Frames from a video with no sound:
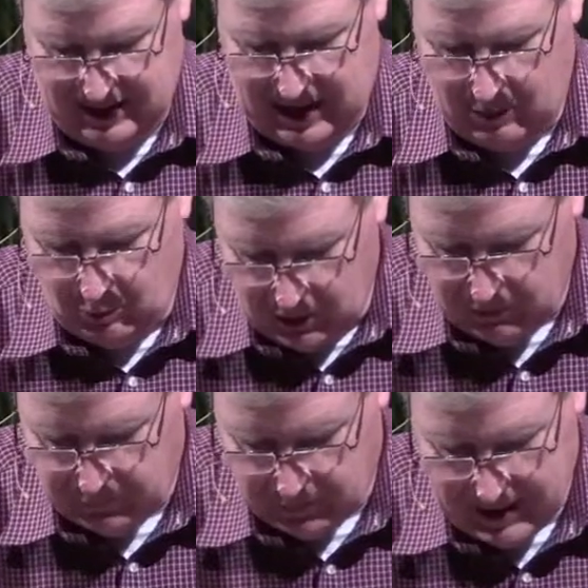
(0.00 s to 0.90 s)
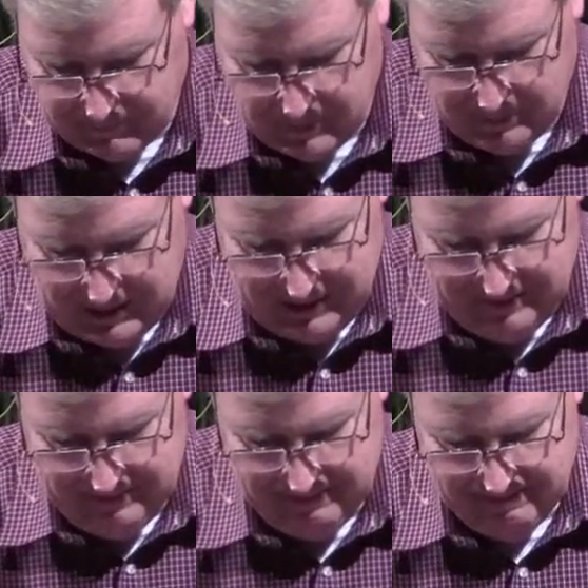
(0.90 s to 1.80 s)
and will forever be.
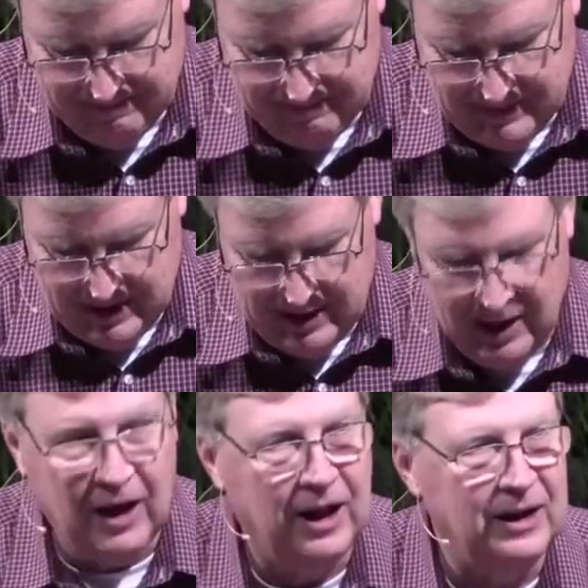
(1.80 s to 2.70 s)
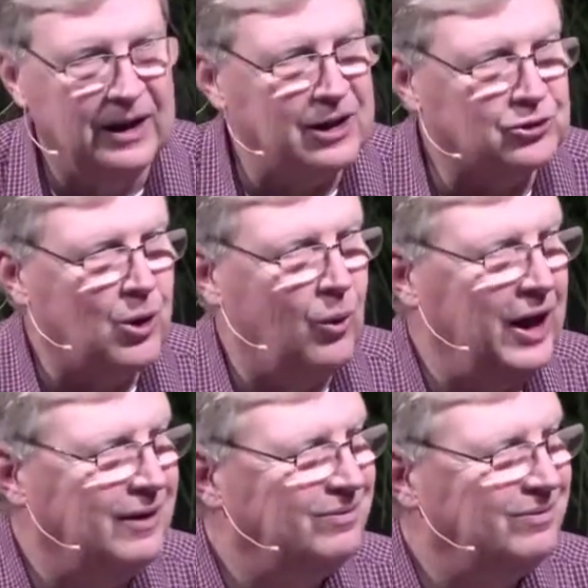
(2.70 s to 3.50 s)
Let us go in.